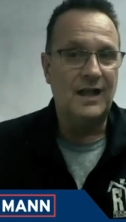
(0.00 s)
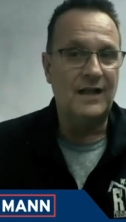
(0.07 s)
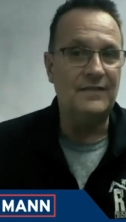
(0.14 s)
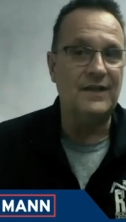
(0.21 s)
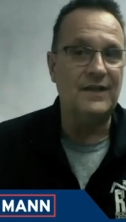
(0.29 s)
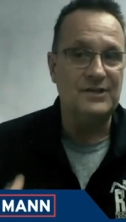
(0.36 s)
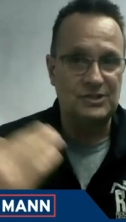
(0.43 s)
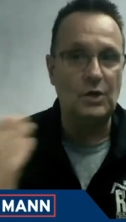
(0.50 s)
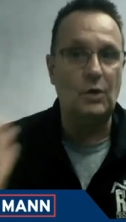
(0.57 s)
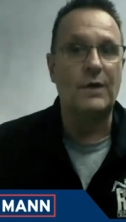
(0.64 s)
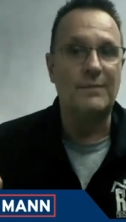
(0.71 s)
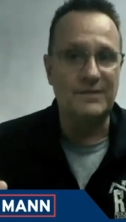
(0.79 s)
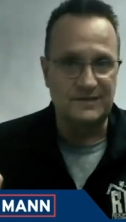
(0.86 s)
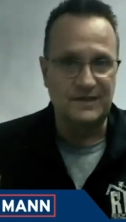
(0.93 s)
and they show
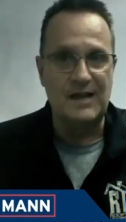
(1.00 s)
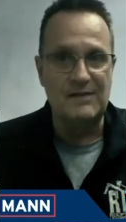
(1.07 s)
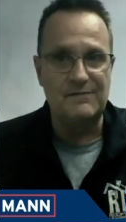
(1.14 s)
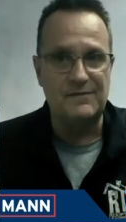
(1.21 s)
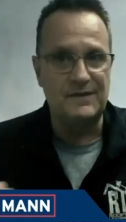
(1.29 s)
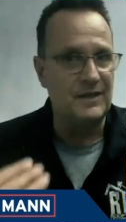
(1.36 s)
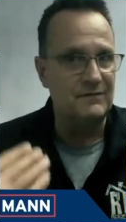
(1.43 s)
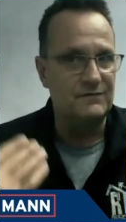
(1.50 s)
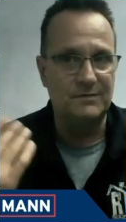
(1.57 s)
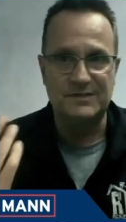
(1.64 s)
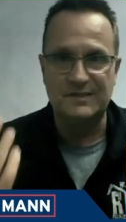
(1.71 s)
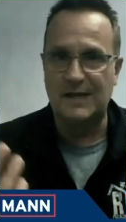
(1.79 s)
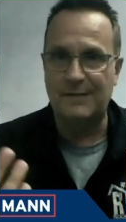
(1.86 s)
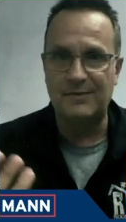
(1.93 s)
him his life again from
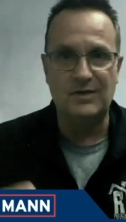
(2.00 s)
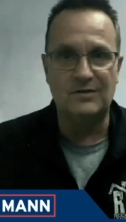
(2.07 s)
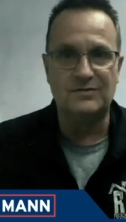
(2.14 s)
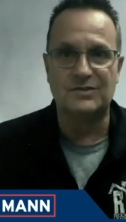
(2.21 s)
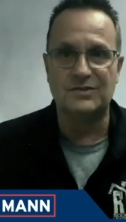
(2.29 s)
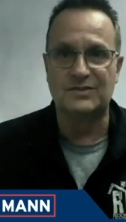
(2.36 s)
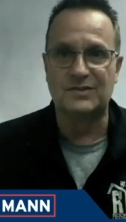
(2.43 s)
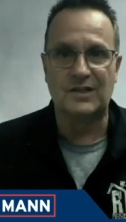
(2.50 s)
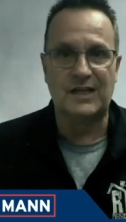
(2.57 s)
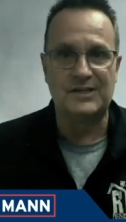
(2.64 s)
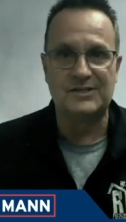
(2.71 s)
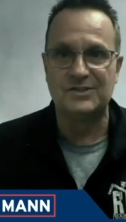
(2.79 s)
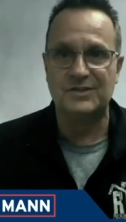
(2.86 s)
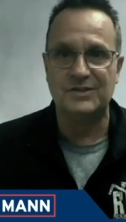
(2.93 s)
the time he goes to
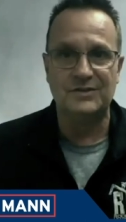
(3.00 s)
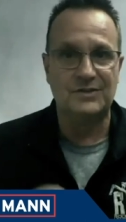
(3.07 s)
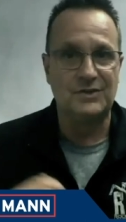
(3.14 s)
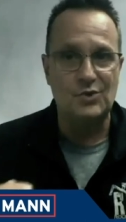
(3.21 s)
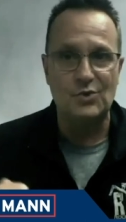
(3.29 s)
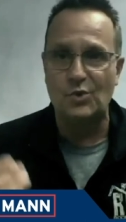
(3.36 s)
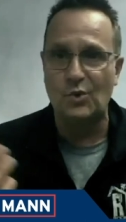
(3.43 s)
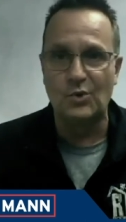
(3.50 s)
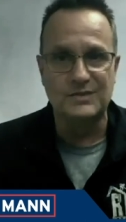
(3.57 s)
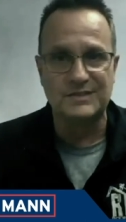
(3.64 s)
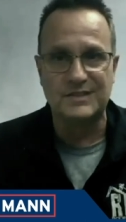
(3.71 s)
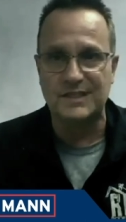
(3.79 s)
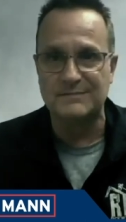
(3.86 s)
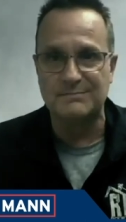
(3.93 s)
selection, Q
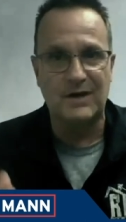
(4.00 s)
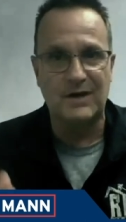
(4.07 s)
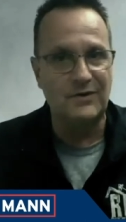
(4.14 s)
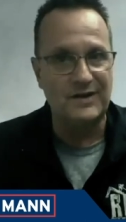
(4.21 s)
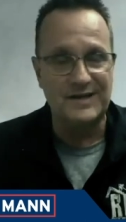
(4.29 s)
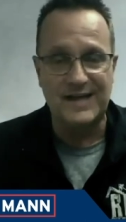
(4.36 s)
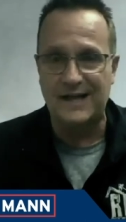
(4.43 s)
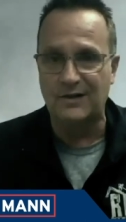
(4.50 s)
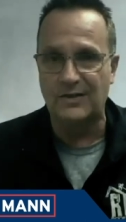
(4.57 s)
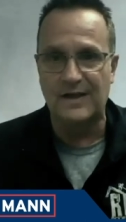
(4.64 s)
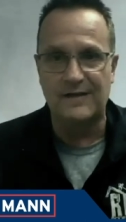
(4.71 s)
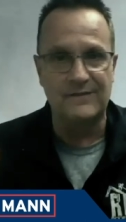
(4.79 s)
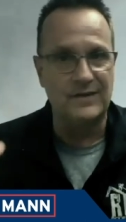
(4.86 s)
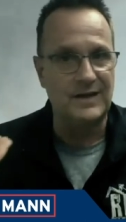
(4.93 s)
course, gets married, 9
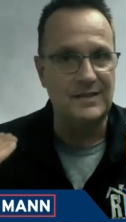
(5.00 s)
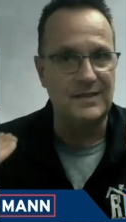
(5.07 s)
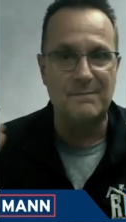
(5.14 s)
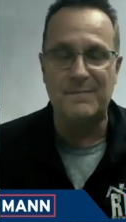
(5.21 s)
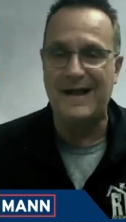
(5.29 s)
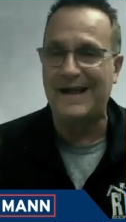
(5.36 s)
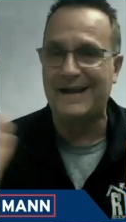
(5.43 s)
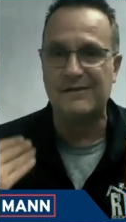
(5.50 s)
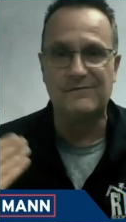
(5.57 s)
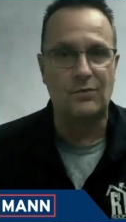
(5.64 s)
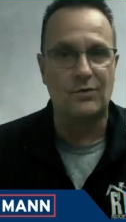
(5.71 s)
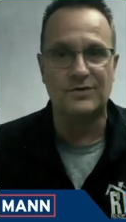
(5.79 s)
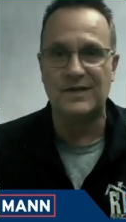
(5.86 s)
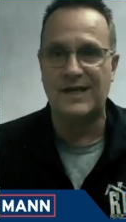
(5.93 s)
11, and then back and
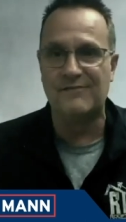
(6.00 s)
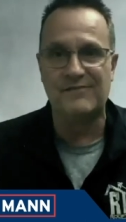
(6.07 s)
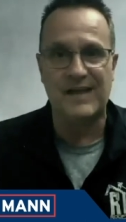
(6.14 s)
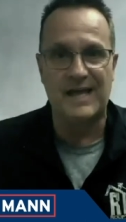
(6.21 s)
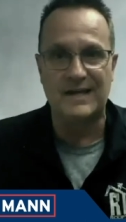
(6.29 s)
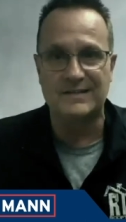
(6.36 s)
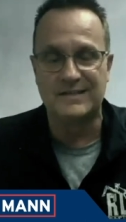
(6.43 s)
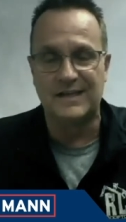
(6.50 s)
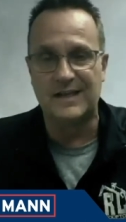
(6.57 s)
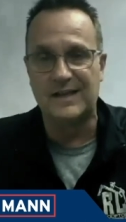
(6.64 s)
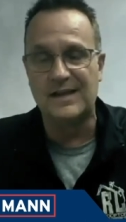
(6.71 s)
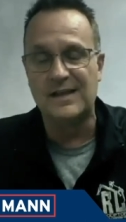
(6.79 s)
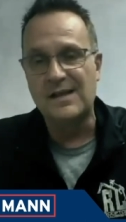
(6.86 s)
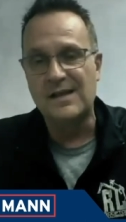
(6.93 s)
forth to
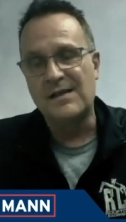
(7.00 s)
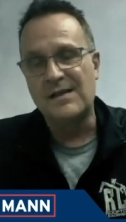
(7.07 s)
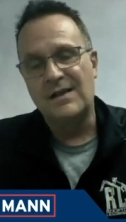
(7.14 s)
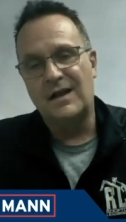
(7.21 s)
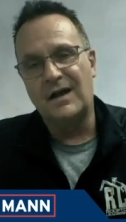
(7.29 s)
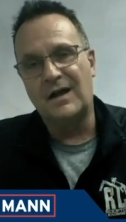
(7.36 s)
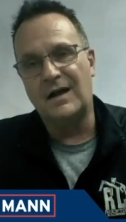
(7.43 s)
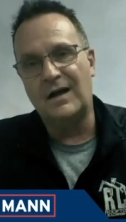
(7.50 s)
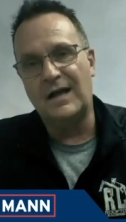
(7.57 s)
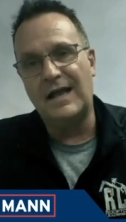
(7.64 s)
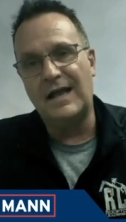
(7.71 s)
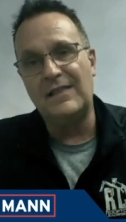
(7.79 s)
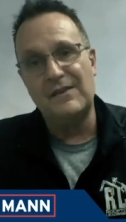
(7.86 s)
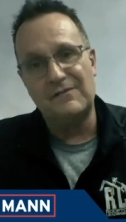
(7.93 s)
Afghanistan. Uh,
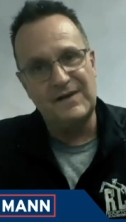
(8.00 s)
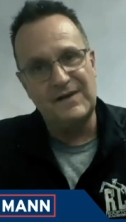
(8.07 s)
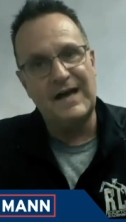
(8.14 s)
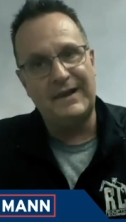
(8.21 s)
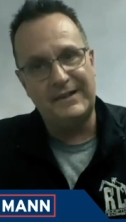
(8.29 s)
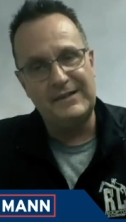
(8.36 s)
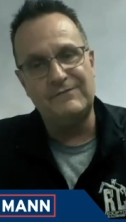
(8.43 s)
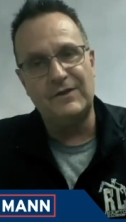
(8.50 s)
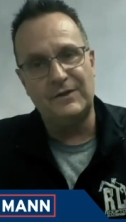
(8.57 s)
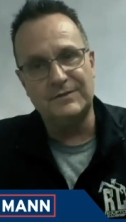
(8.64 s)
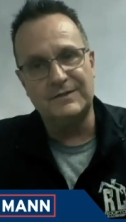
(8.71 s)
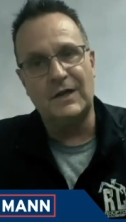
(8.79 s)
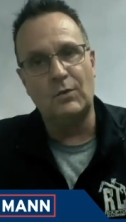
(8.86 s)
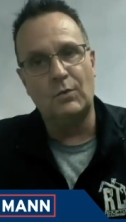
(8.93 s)
and then finally, he
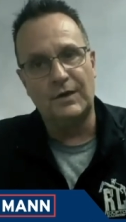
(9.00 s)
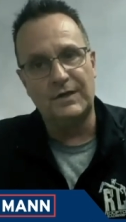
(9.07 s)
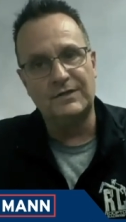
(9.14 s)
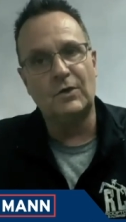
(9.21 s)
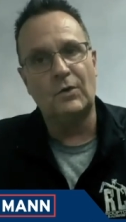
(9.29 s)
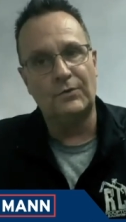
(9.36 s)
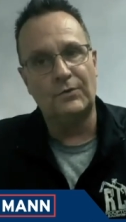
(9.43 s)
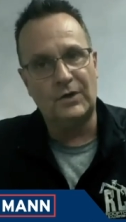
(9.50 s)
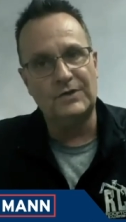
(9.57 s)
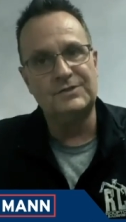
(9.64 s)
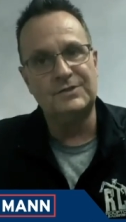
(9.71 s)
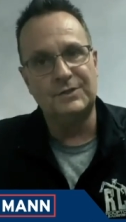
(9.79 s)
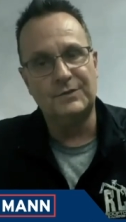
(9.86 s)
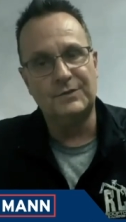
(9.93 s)
figures out what he's holding on
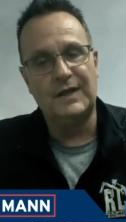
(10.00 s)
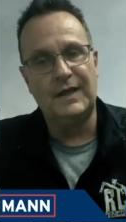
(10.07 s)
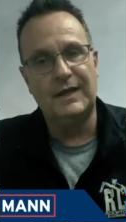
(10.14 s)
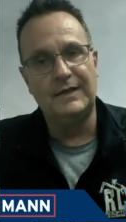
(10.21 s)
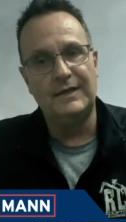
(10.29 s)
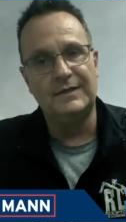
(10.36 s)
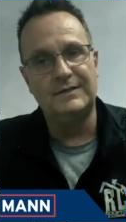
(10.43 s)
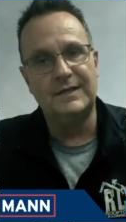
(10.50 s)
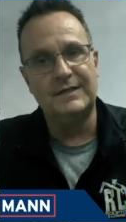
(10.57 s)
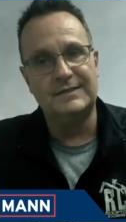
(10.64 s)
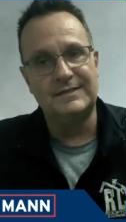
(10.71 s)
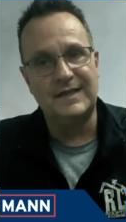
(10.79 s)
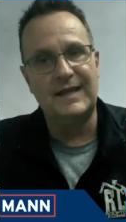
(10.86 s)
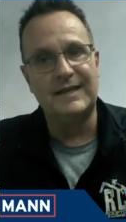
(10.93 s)
to. And it,
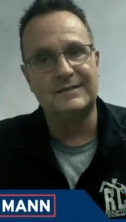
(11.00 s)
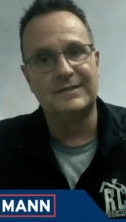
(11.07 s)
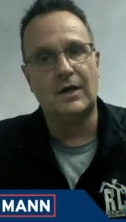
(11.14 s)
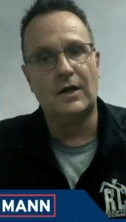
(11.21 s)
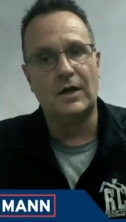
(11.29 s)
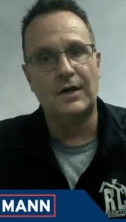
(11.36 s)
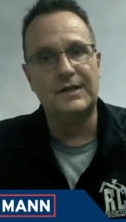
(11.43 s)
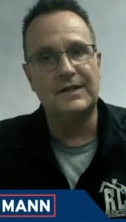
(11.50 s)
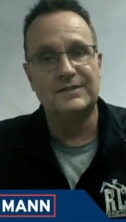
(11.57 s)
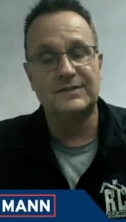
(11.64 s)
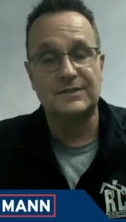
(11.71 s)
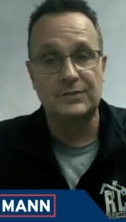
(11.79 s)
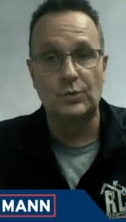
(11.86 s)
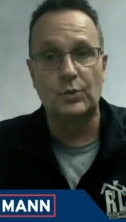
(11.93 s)
it takes the
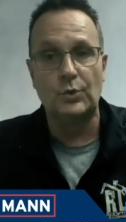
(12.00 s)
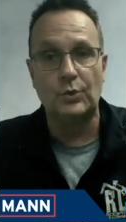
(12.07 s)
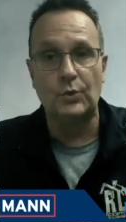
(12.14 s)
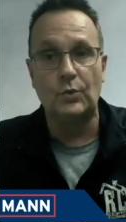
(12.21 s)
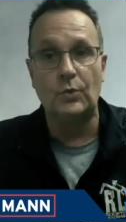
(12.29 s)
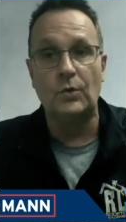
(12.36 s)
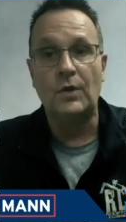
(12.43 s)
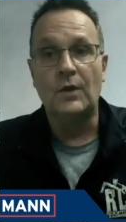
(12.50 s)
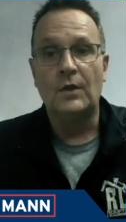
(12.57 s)
audience through